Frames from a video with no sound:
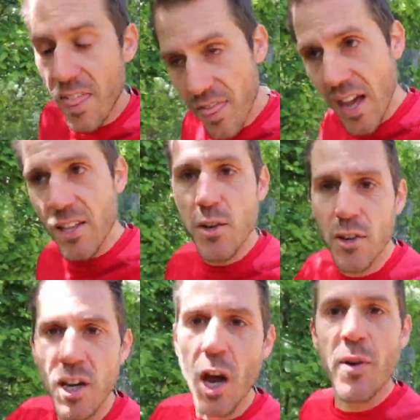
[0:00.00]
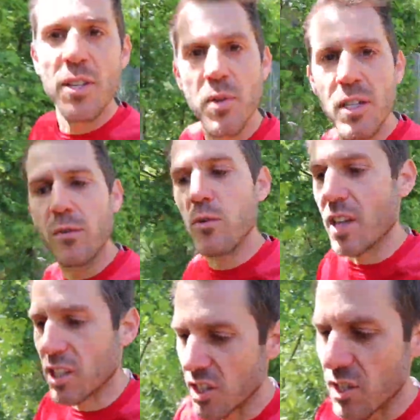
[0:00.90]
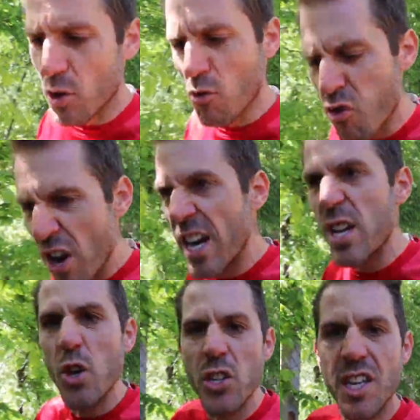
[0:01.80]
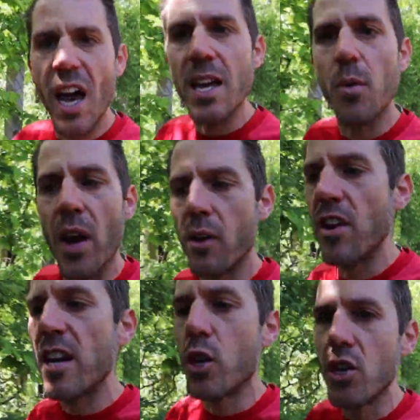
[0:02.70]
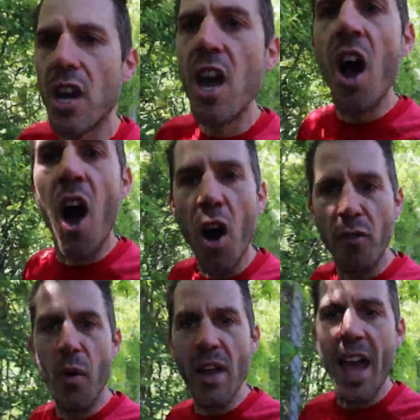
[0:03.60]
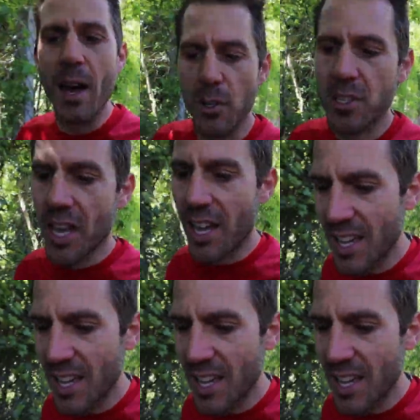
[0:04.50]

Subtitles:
Then you can go into interval sessions. It's a really good gateway, a really good halfway house.